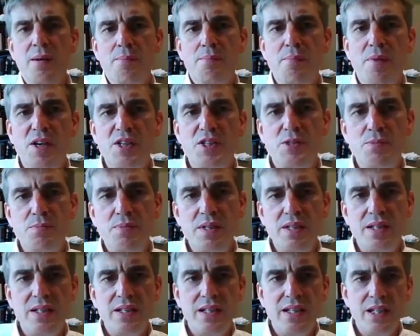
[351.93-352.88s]
must
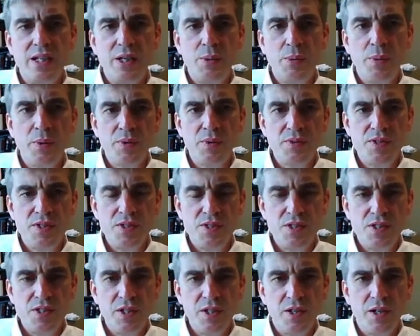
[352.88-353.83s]
be equal to
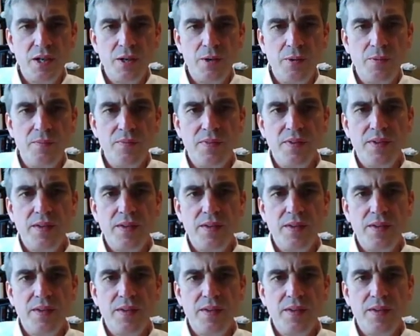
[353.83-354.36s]
0.